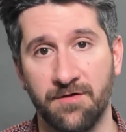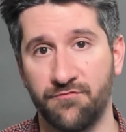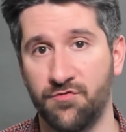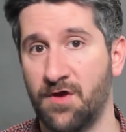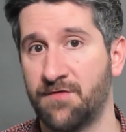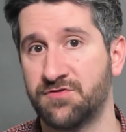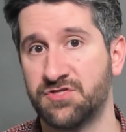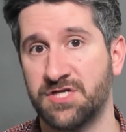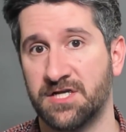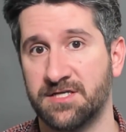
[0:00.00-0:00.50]
If you
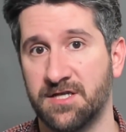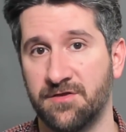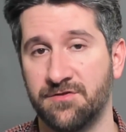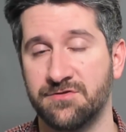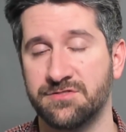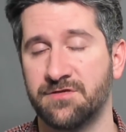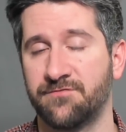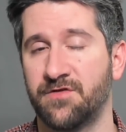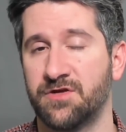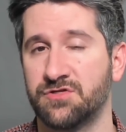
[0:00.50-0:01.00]
haven't checked out
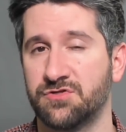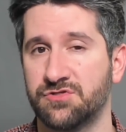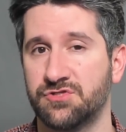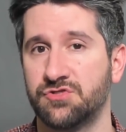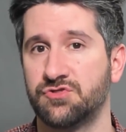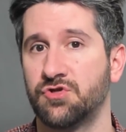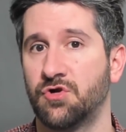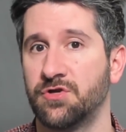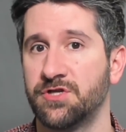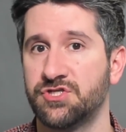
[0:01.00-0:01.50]
those adventures,
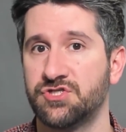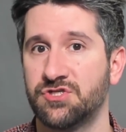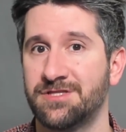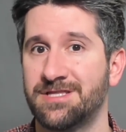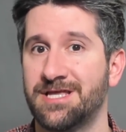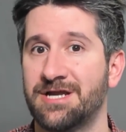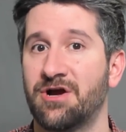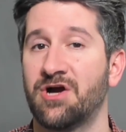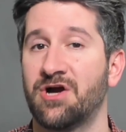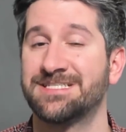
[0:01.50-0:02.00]
you totally should. There are